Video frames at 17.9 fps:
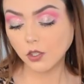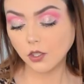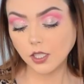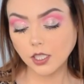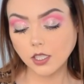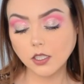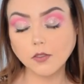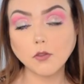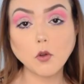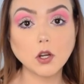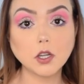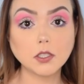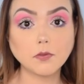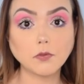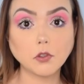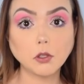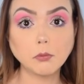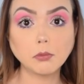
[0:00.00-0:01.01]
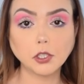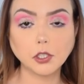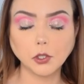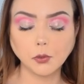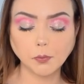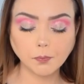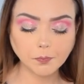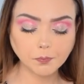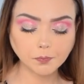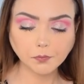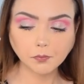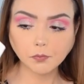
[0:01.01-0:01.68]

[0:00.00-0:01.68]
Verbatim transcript: So this is, of course, Full Bloom.